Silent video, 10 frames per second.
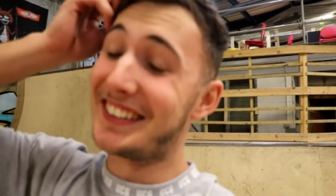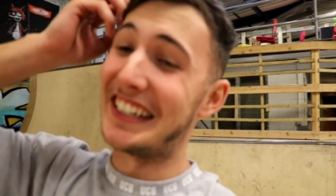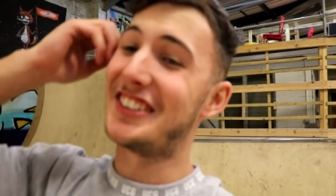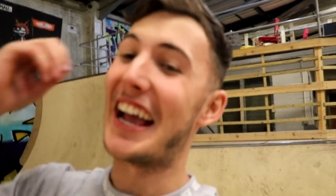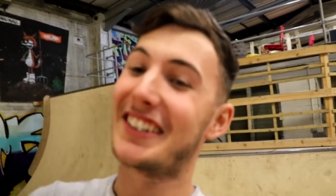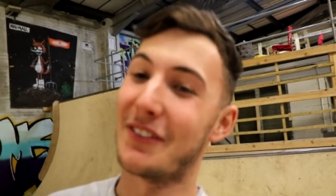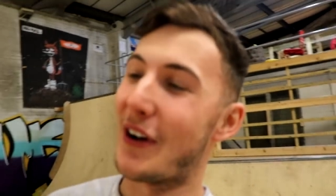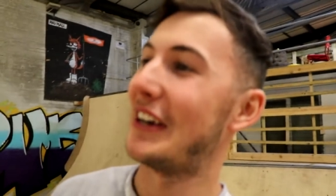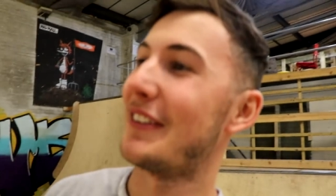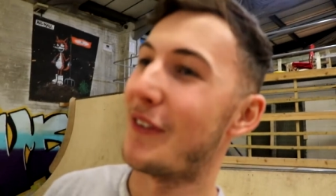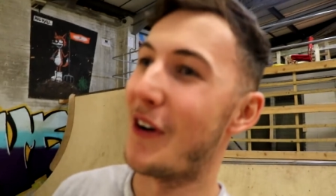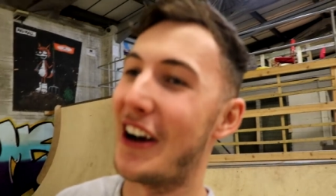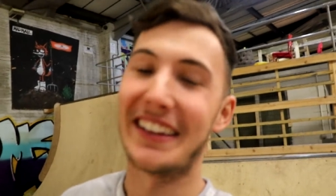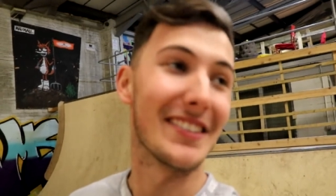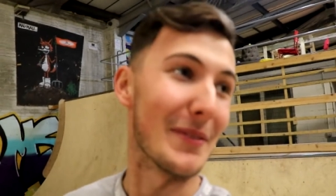See, Jake's a very different
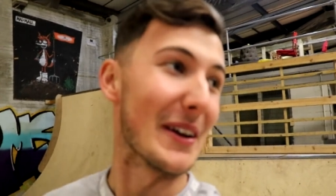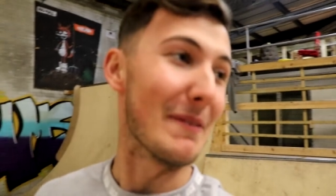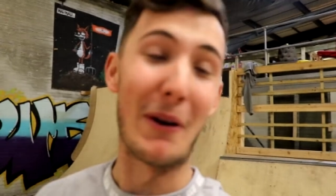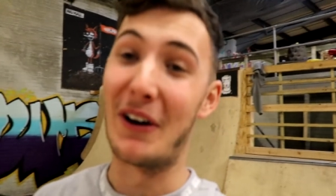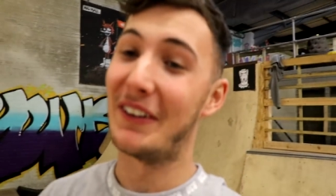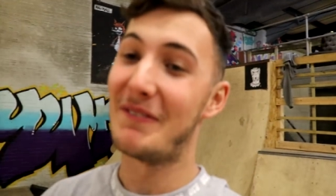rider to me, but